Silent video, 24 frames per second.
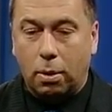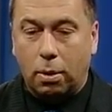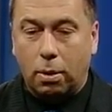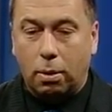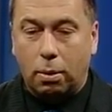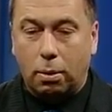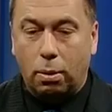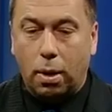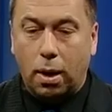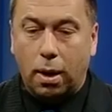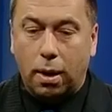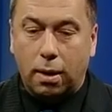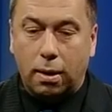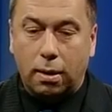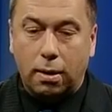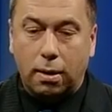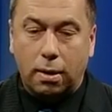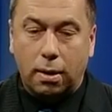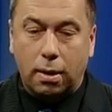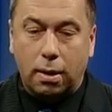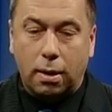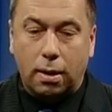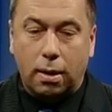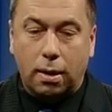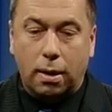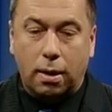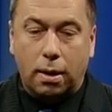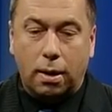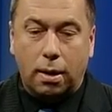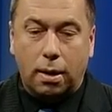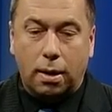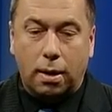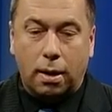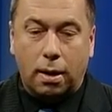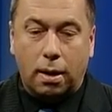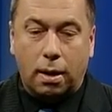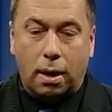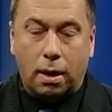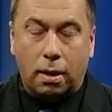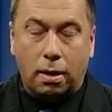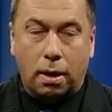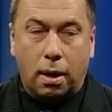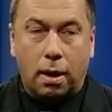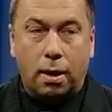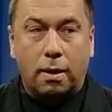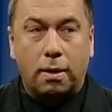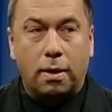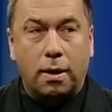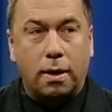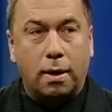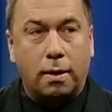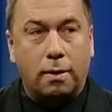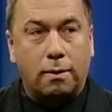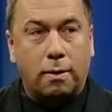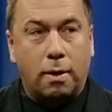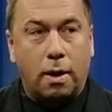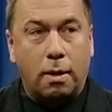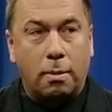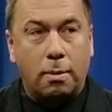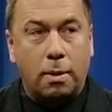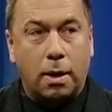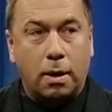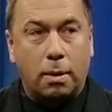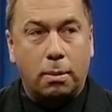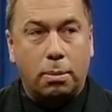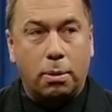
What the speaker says: One, a lot of the environmental